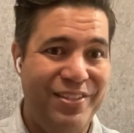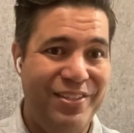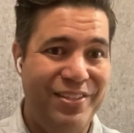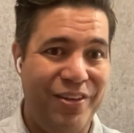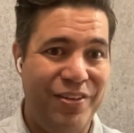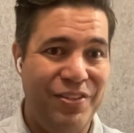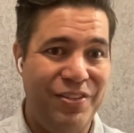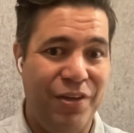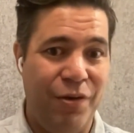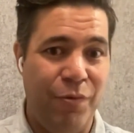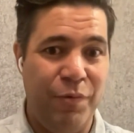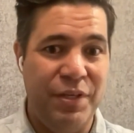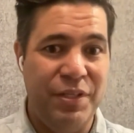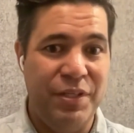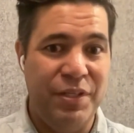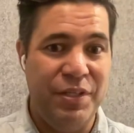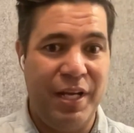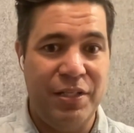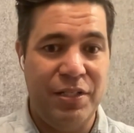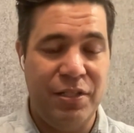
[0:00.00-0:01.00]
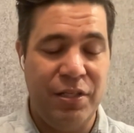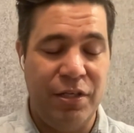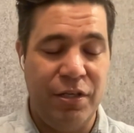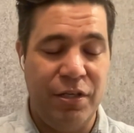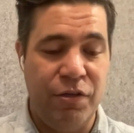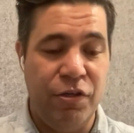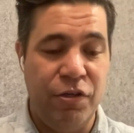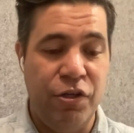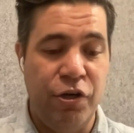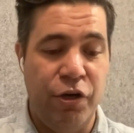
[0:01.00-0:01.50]
So we start
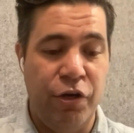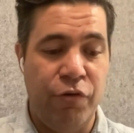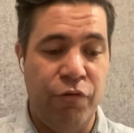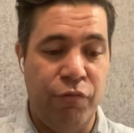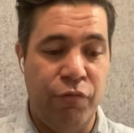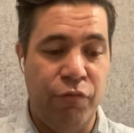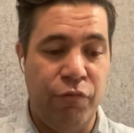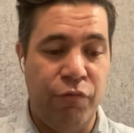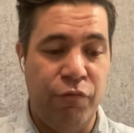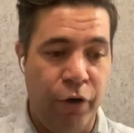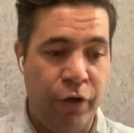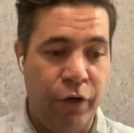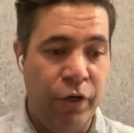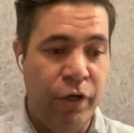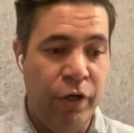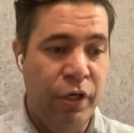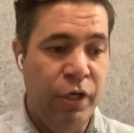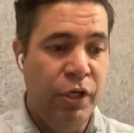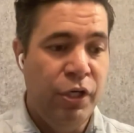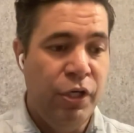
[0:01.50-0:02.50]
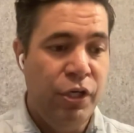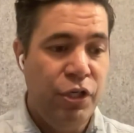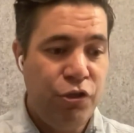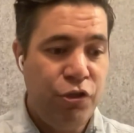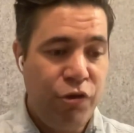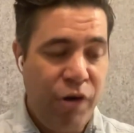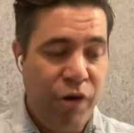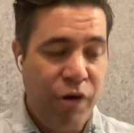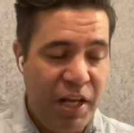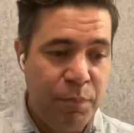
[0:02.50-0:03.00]
to grow
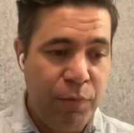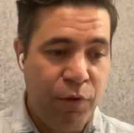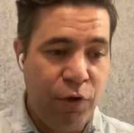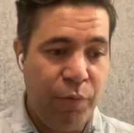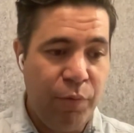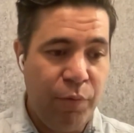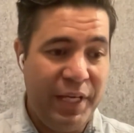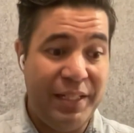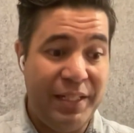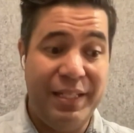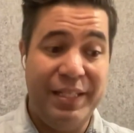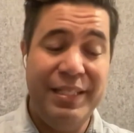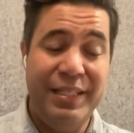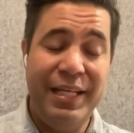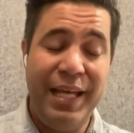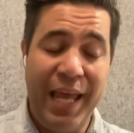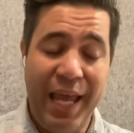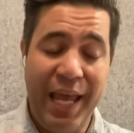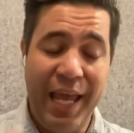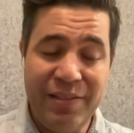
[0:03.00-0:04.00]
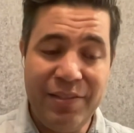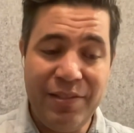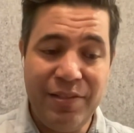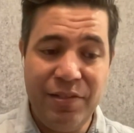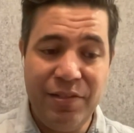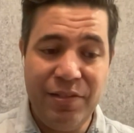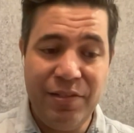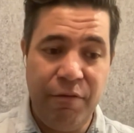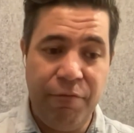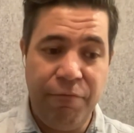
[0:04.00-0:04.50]
transport. We get to
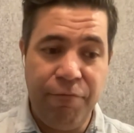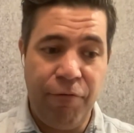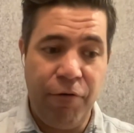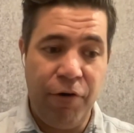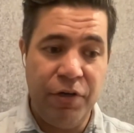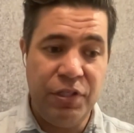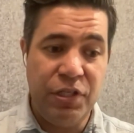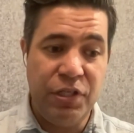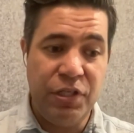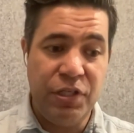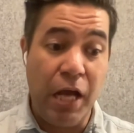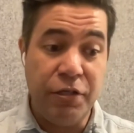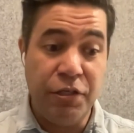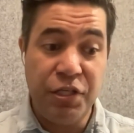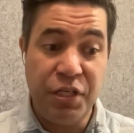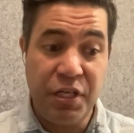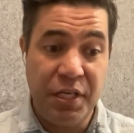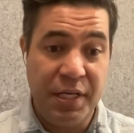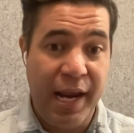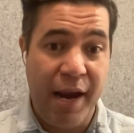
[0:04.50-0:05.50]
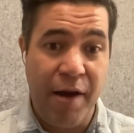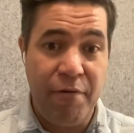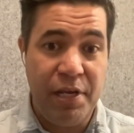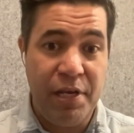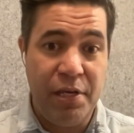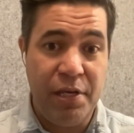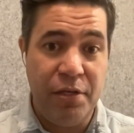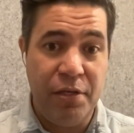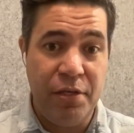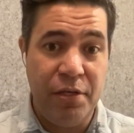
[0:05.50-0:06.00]
test different hydrogen
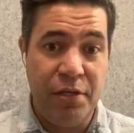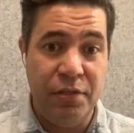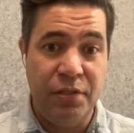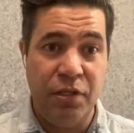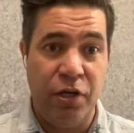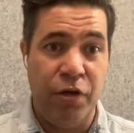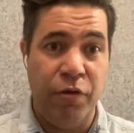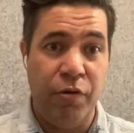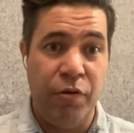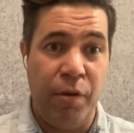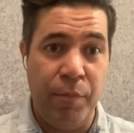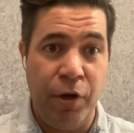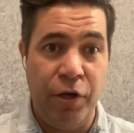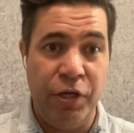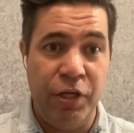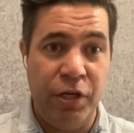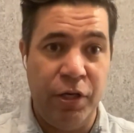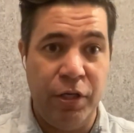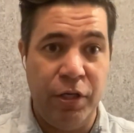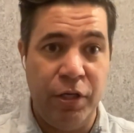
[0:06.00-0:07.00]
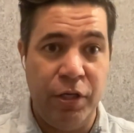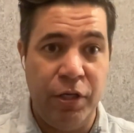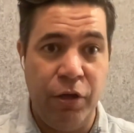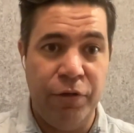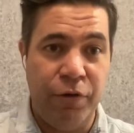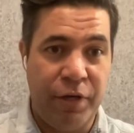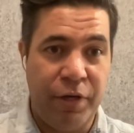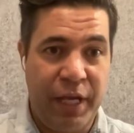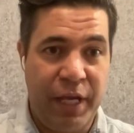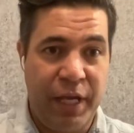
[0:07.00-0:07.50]
carriers, ammonia,
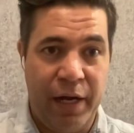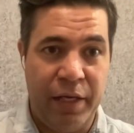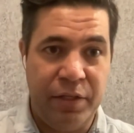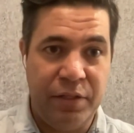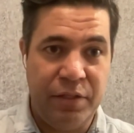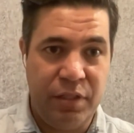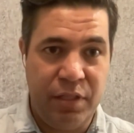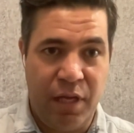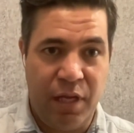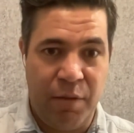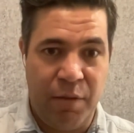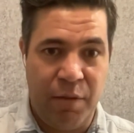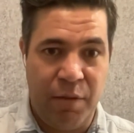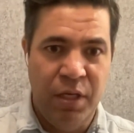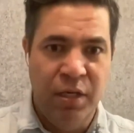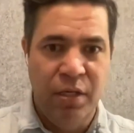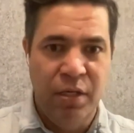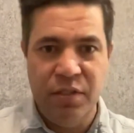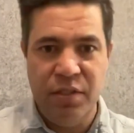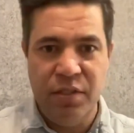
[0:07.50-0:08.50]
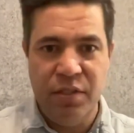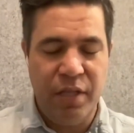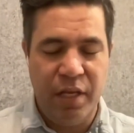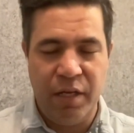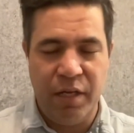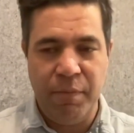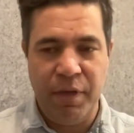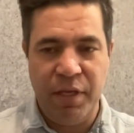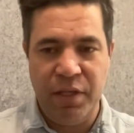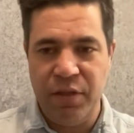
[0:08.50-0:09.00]
loaded organics,
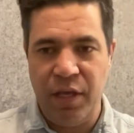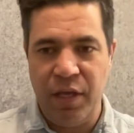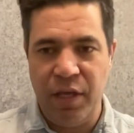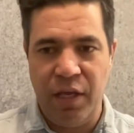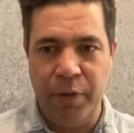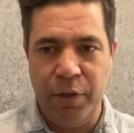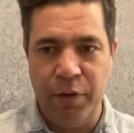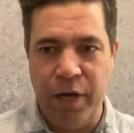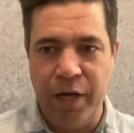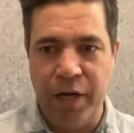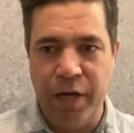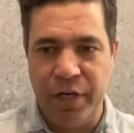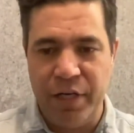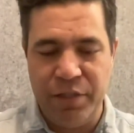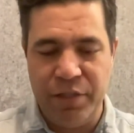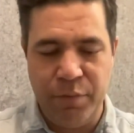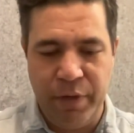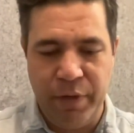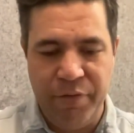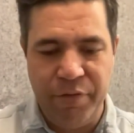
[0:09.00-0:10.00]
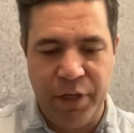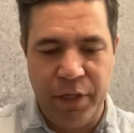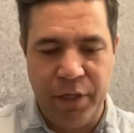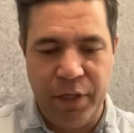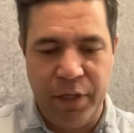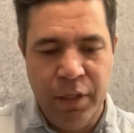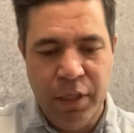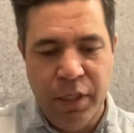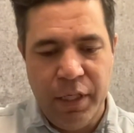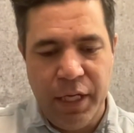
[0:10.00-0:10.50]
synthetic methane, metal hydrides,
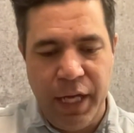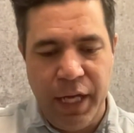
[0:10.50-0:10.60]
whatever.